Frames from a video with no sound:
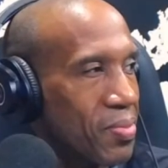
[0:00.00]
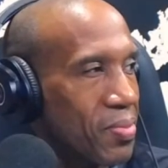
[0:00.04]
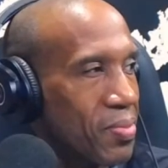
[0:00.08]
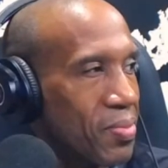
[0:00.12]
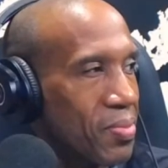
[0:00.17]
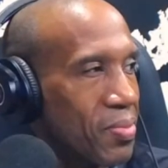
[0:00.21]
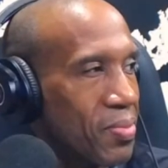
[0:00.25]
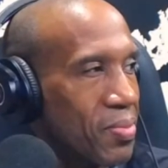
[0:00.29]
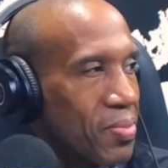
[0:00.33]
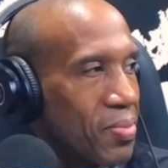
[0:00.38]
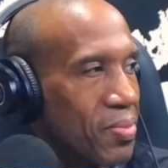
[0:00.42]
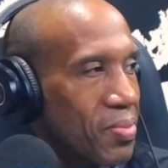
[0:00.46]

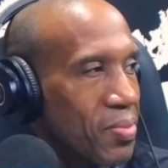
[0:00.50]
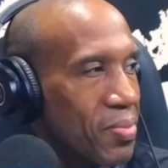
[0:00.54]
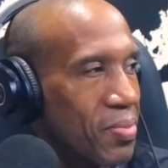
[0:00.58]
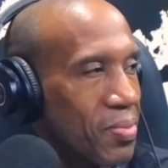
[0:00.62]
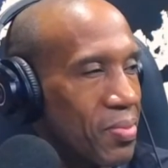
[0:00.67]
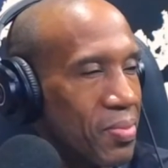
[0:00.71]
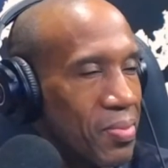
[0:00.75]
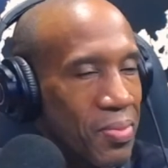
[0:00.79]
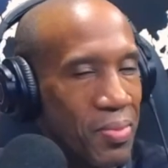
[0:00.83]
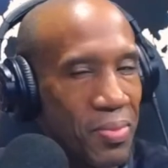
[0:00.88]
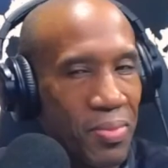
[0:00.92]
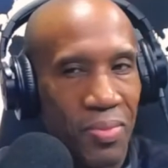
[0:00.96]
Notre
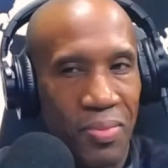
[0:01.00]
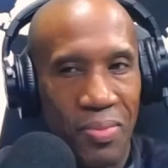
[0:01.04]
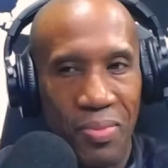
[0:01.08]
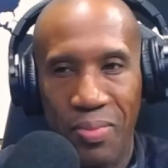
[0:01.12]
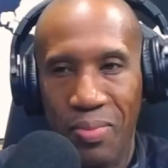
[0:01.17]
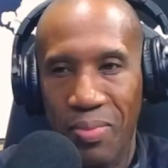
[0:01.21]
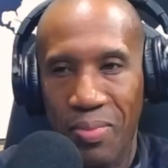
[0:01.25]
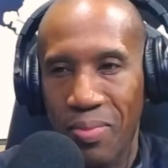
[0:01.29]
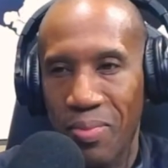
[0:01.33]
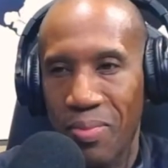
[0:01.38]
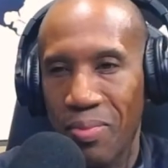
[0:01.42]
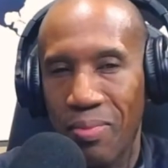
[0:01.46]
Dame,
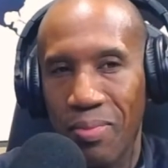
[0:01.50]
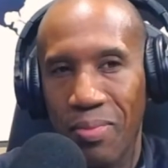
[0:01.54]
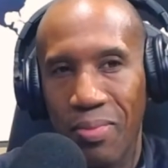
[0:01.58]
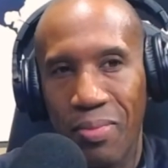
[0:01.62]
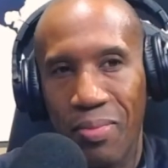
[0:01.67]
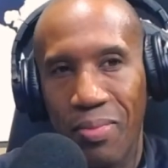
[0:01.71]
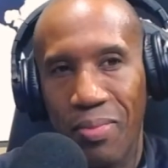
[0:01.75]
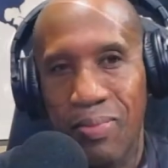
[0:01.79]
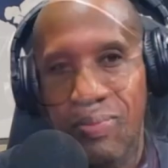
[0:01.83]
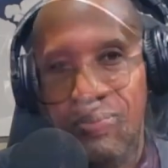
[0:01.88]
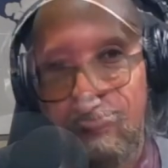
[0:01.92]
Syracuse.